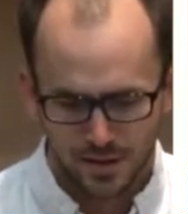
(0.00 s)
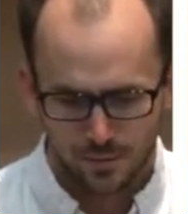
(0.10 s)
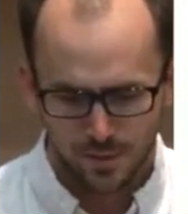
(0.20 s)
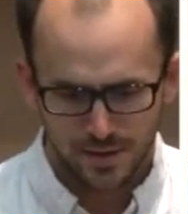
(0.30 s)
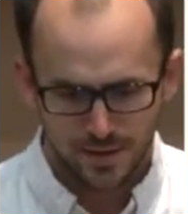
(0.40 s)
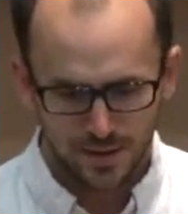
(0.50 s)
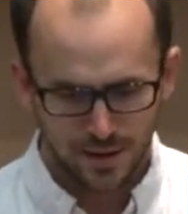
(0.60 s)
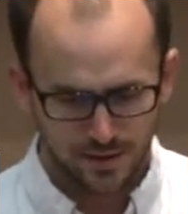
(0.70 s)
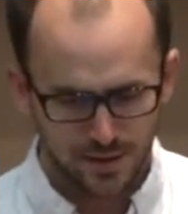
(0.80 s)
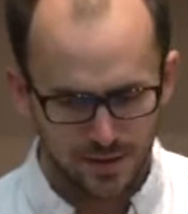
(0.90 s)
The one,
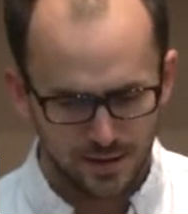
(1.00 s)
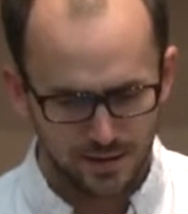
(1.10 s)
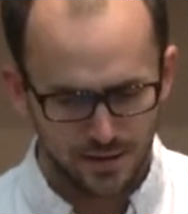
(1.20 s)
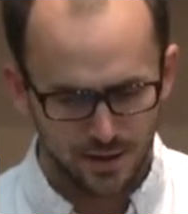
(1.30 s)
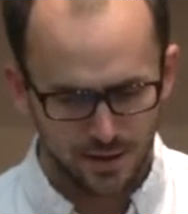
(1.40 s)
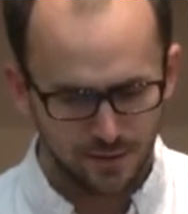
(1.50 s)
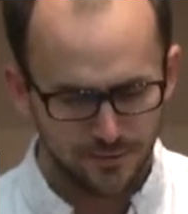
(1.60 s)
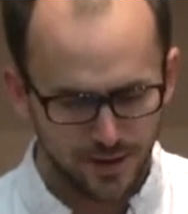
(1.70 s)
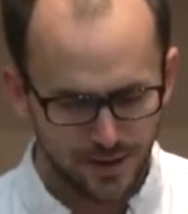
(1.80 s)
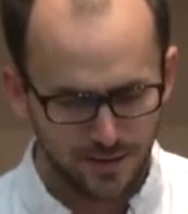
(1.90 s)
I'll call it
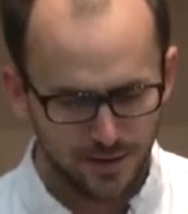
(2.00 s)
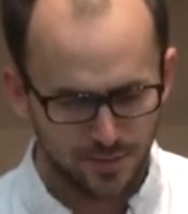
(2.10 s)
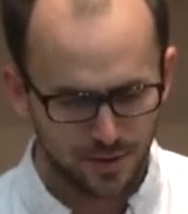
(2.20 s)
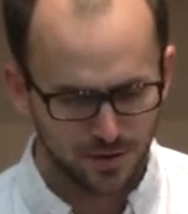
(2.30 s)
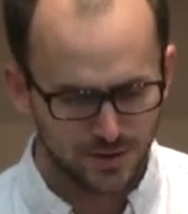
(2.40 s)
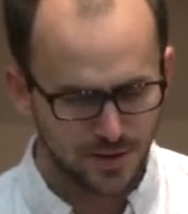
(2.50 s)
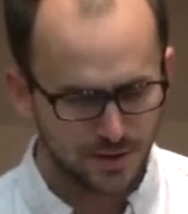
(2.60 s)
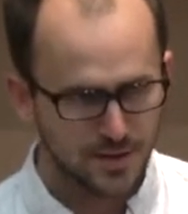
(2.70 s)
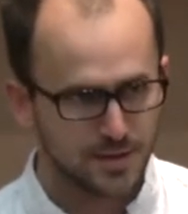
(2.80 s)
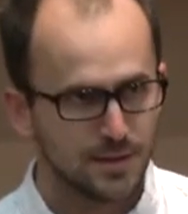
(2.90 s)
unified approach
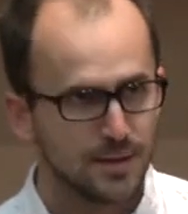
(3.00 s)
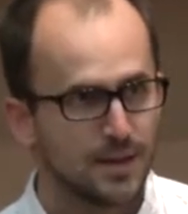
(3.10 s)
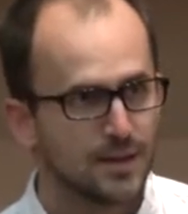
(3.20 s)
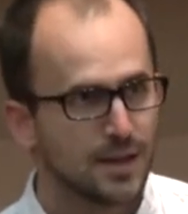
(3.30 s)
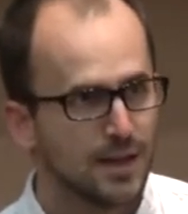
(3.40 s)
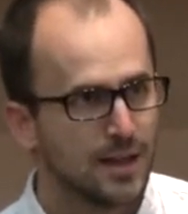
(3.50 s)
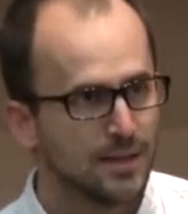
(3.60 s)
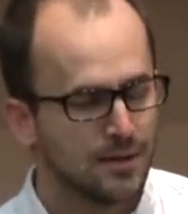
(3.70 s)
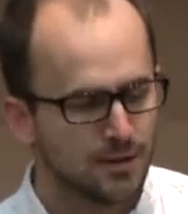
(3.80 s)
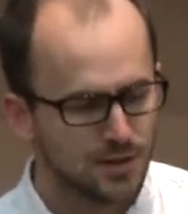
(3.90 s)
there, is kind of
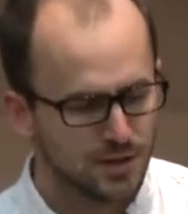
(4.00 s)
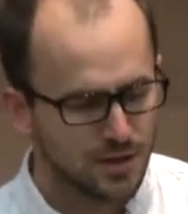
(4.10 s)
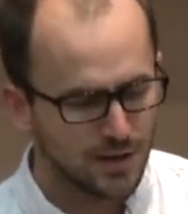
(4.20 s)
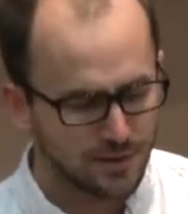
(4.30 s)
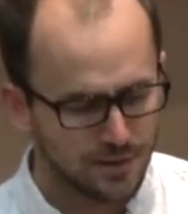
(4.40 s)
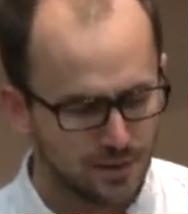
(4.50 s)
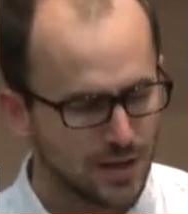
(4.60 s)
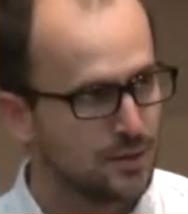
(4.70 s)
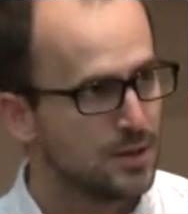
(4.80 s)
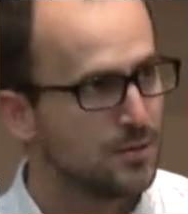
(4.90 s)
like the ROS Java, or
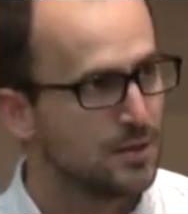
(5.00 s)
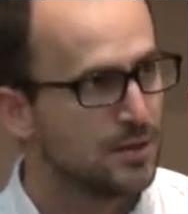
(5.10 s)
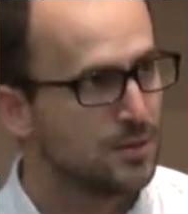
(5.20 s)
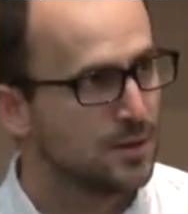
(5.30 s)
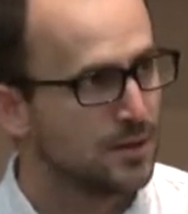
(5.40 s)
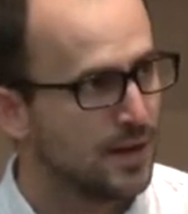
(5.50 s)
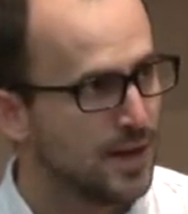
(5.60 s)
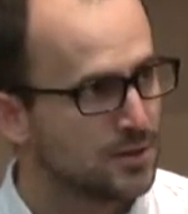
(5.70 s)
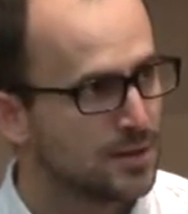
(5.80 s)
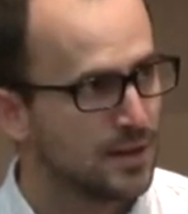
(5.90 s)
like we do with the
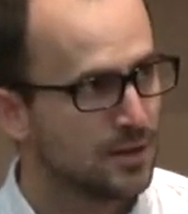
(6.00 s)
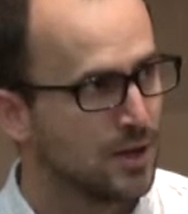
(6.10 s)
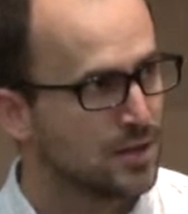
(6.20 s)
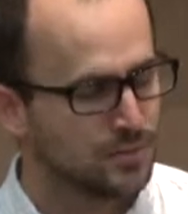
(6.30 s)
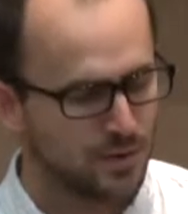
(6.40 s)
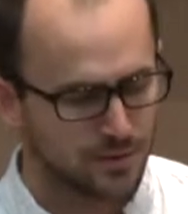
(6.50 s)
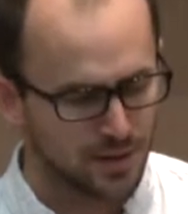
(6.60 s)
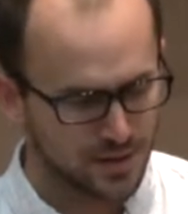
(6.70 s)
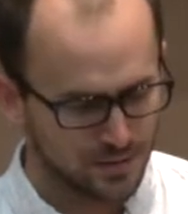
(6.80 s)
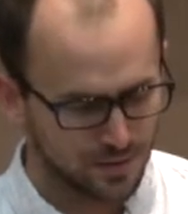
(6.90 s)
Android integration with
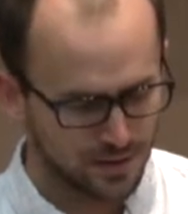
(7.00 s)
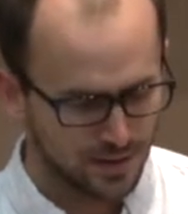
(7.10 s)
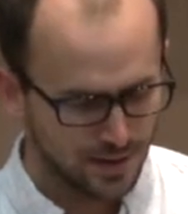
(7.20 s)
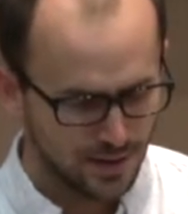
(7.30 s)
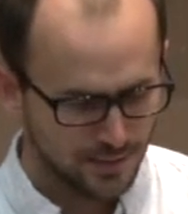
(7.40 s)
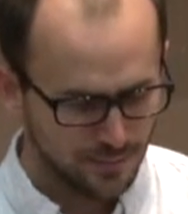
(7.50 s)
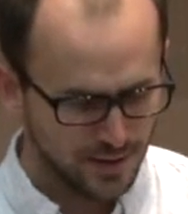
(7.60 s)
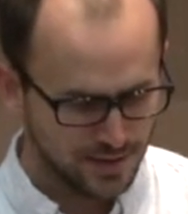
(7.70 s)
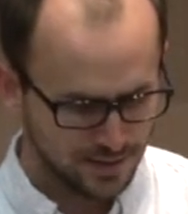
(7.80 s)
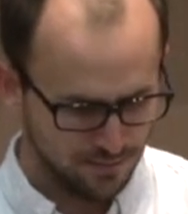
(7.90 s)
ROS, where
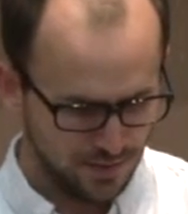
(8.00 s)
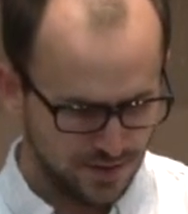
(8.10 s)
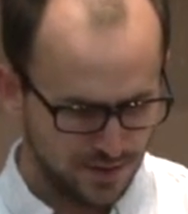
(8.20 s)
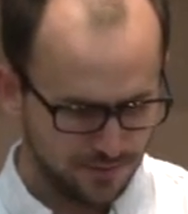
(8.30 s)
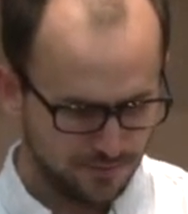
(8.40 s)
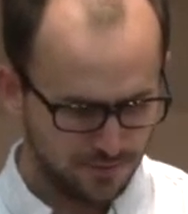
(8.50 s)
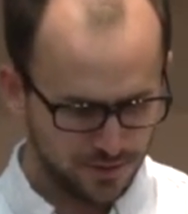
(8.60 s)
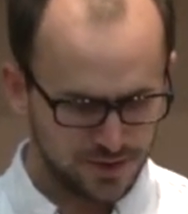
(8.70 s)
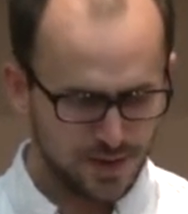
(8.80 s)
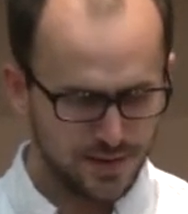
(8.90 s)
it's a
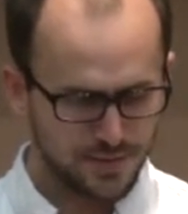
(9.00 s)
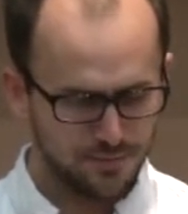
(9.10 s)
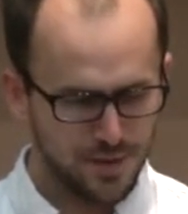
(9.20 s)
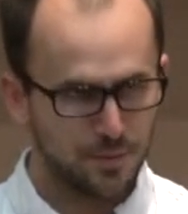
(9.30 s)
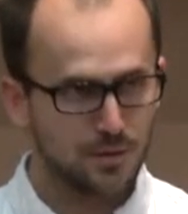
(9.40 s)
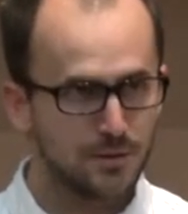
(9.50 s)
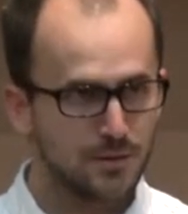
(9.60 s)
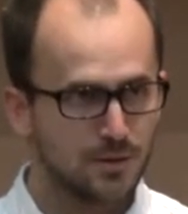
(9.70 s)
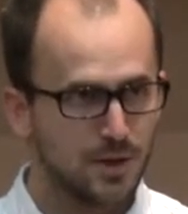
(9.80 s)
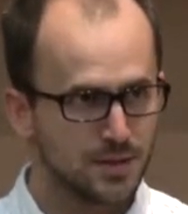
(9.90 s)
first-class member of
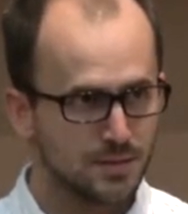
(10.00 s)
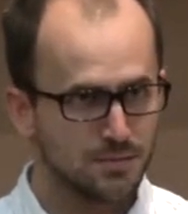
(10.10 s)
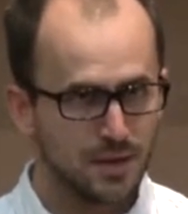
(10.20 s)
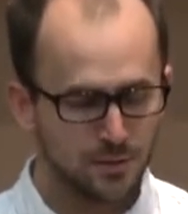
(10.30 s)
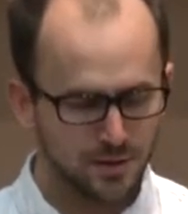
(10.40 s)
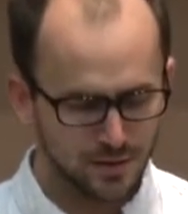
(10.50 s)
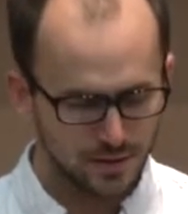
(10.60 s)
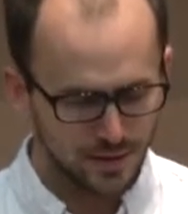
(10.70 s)
the ROS network.